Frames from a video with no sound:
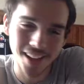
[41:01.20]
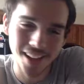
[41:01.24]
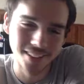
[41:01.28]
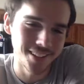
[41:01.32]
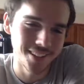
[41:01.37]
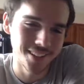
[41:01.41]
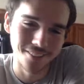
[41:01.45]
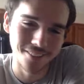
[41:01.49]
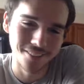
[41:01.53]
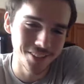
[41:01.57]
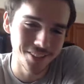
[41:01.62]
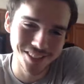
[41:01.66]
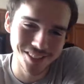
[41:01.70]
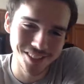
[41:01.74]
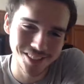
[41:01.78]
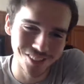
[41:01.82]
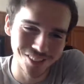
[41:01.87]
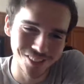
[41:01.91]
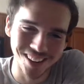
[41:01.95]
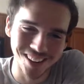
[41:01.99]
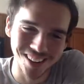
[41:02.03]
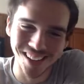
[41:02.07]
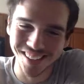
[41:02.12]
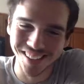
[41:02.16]
didn't even
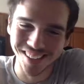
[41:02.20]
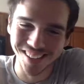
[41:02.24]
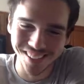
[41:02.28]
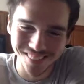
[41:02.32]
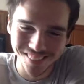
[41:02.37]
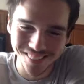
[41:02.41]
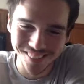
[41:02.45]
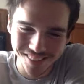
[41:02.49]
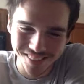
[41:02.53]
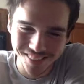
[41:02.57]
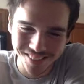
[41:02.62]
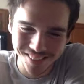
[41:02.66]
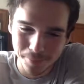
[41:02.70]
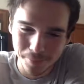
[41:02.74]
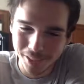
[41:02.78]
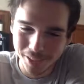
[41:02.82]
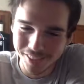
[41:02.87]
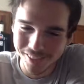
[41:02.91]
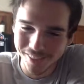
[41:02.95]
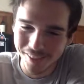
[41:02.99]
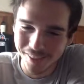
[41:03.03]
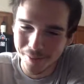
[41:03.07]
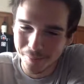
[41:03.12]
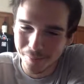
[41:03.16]
try it. I was just
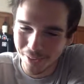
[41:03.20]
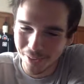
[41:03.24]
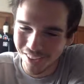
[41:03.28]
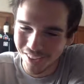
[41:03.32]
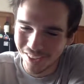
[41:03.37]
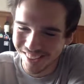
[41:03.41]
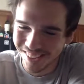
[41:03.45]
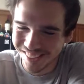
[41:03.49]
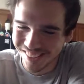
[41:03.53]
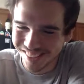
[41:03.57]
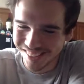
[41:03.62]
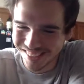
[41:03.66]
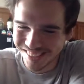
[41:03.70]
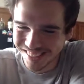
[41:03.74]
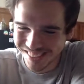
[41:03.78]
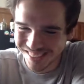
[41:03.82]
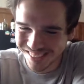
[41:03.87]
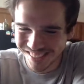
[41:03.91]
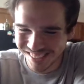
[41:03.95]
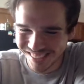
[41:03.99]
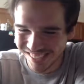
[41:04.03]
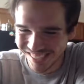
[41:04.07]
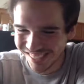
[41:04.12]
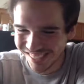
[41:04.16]
busting your balls.